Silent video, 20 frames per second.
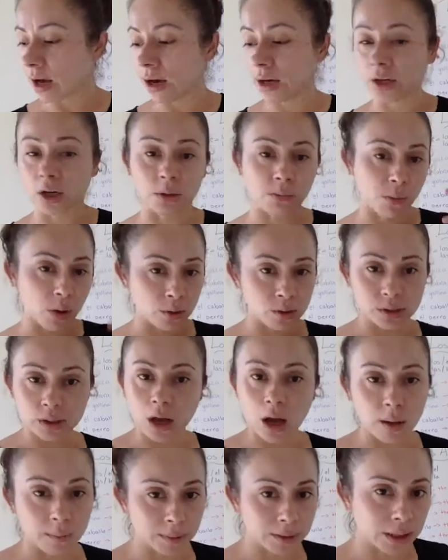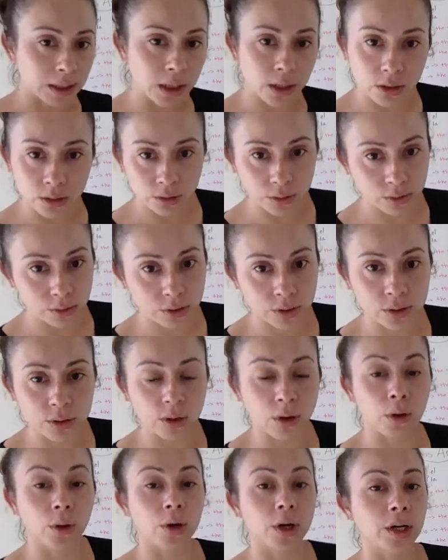on our most commonly used
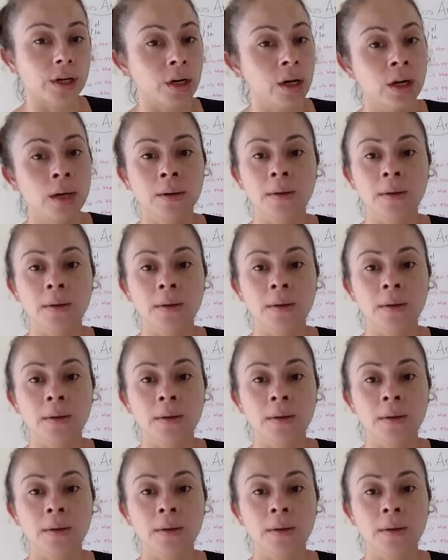or